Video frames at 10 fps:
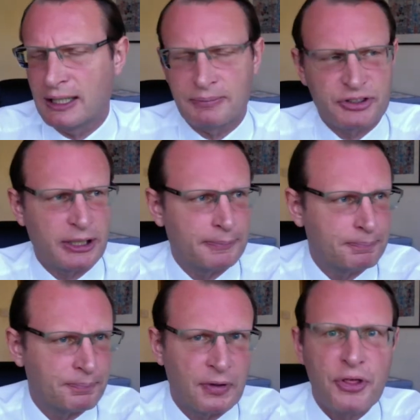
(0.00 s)

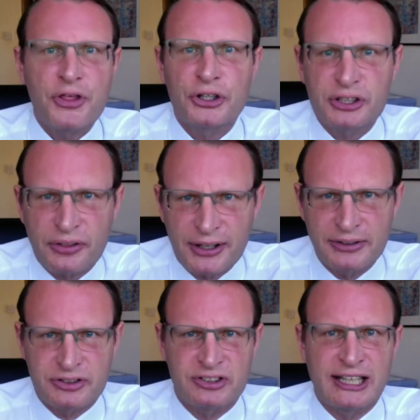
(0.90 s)
some
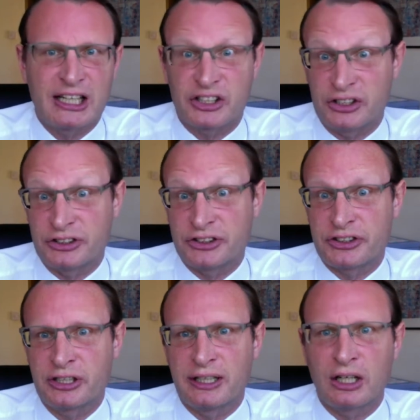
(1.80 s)
30,000 delegates,
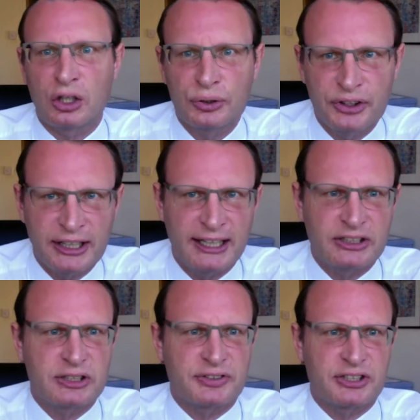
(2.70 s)
including
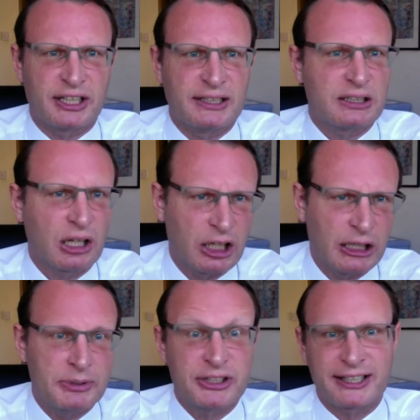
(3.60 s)
heads of state,
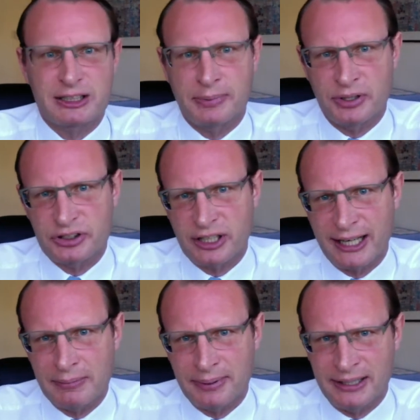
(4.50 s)
climate experts and
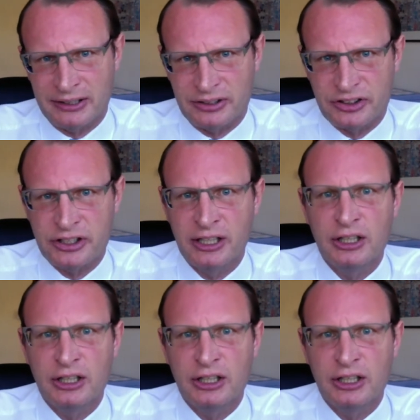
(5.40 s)
campaigners,